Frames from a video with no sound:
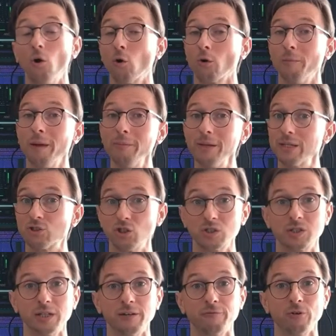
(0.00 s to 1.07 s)
Or maybe it's
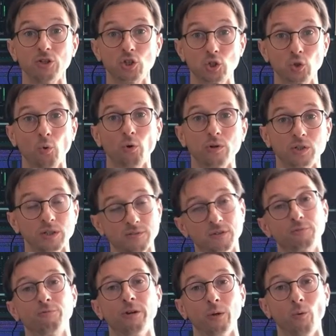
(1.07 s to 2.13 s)
just a different source of
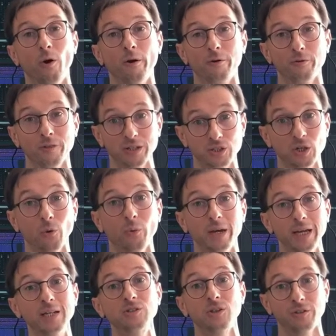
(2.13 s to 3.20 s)
spring water that's
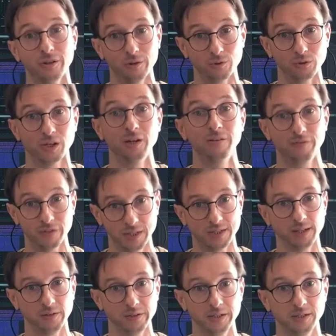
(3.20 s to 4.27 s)
going into those
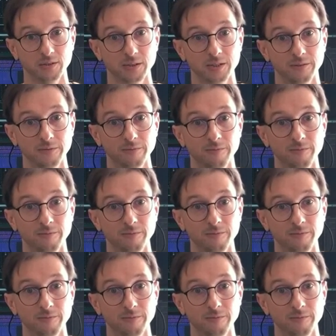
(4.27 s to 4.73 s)
facilities.